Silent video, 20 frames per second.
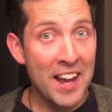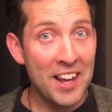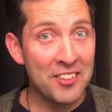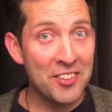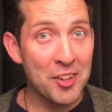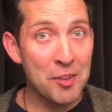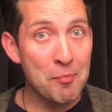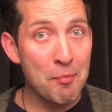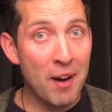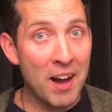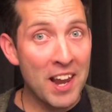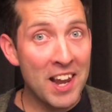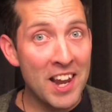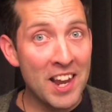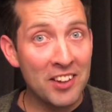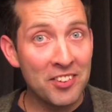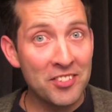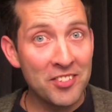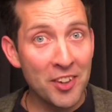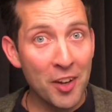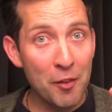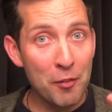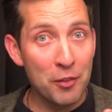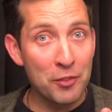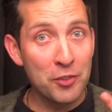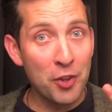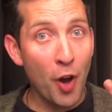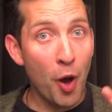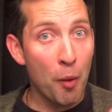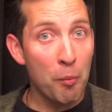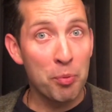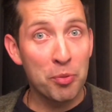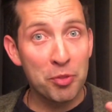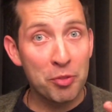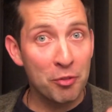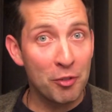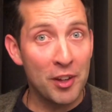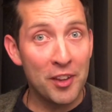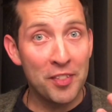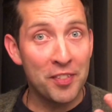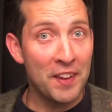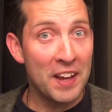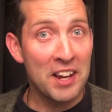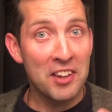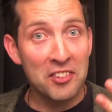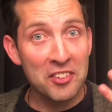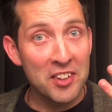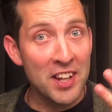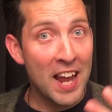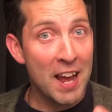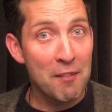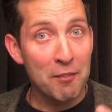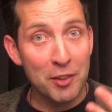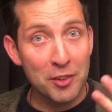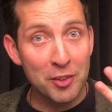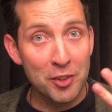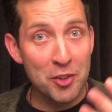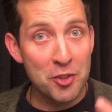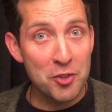It's in my list of the top 3 things never to